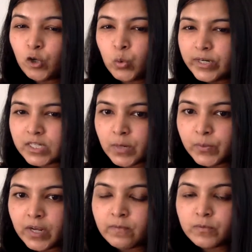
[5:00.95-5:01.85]
do it
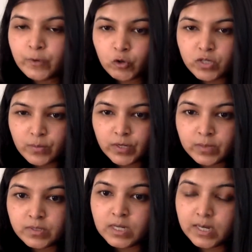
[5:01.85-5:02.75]
sometimes because
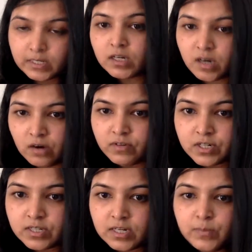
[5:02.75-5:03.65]
sometimes they let the cover
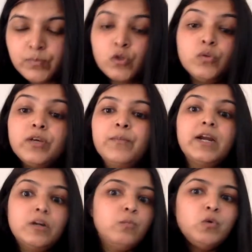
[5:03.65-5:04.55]
slip, so they
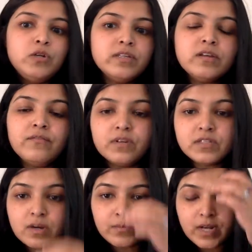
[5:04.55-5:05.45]
might bully someone
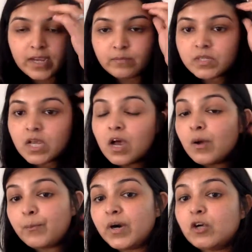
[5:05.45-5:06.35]
sometimes,
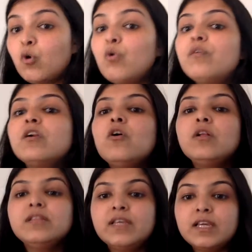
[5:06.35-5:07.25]
but
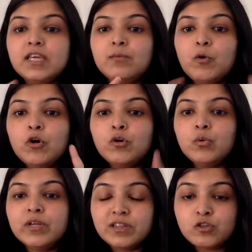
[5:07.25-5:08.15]
overall they keep on
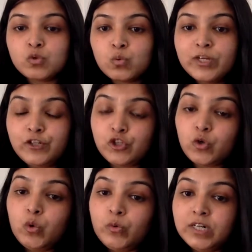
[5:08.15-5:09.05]
doing this switch,
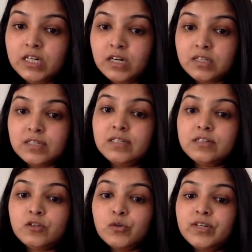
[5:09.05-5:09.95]
covert
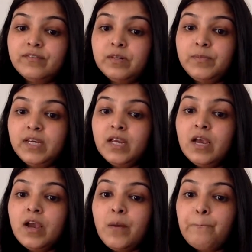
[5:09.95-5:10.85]
narcissist. So they will be
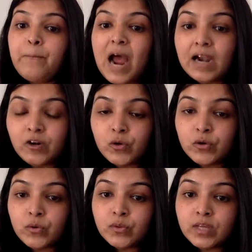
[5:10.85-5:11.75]
bad to
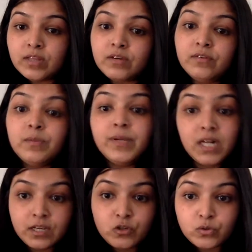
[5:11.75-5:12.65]
you, then they will be
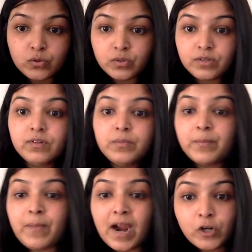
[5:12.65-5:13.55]
nice to you. They will be
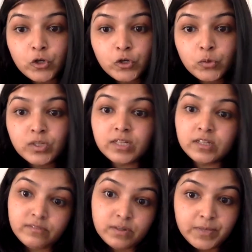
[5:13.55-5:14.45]
bad to you, then
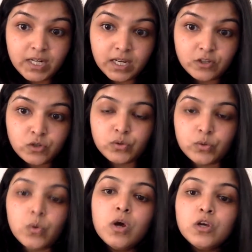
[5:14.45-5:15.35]
they will be nice to you.
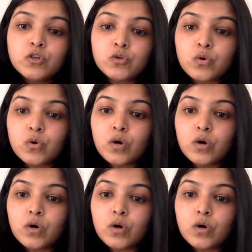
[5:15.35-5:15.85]
So